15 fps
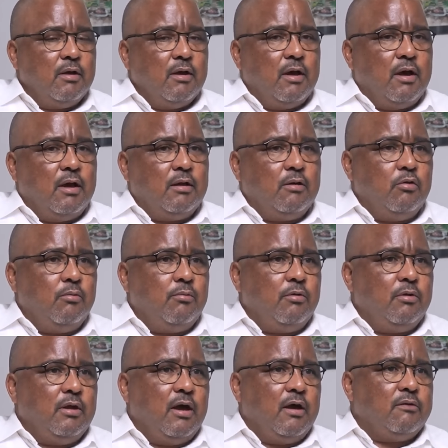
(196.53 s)
And
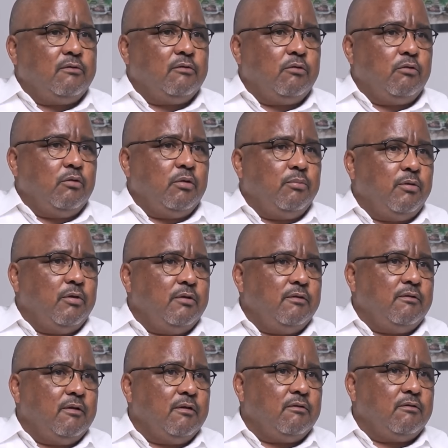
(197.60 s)
nobody asks you in
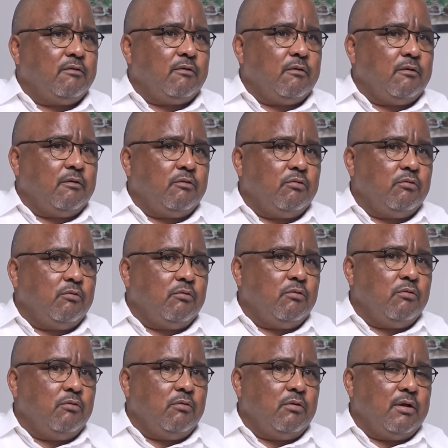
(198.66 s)
politics to
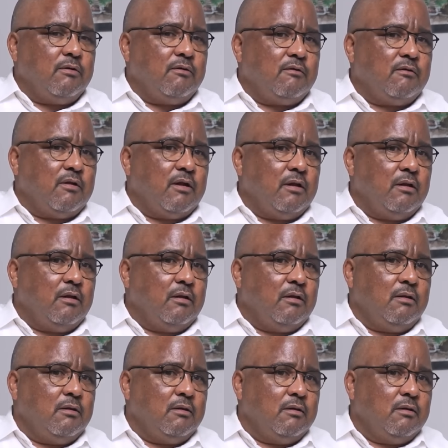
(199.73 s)
go and
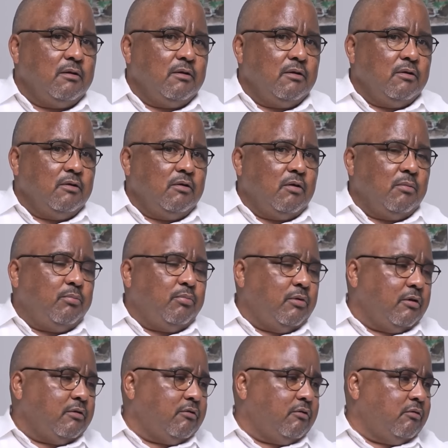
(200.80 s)
sell your
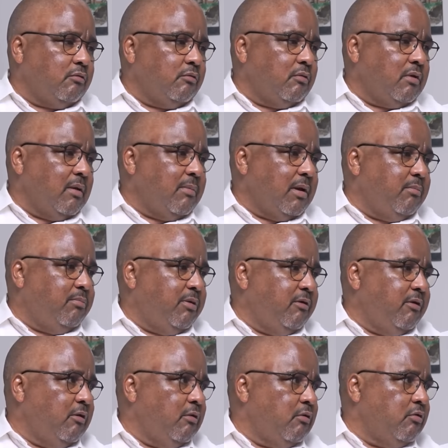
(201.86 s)
plot to come and
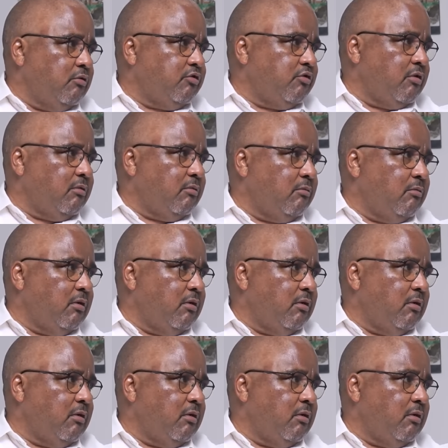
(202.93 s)
pay your caution.